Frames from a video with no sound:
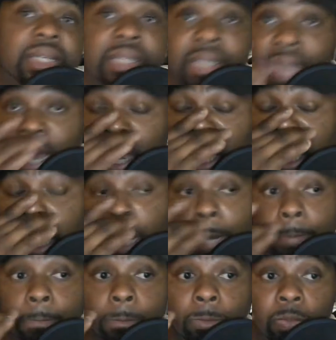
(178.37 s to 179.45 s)
said,
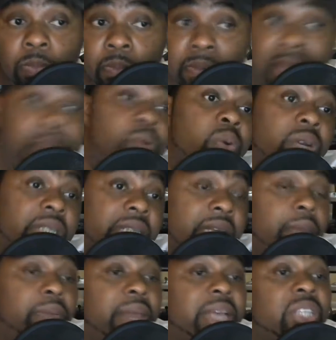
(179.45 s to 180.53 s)
maybe we'll see
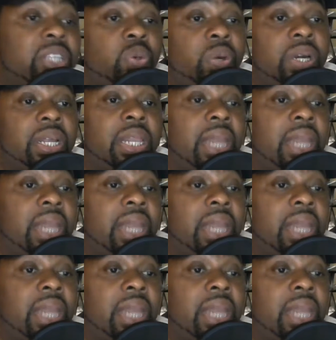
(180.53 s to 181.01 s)
him play sooner than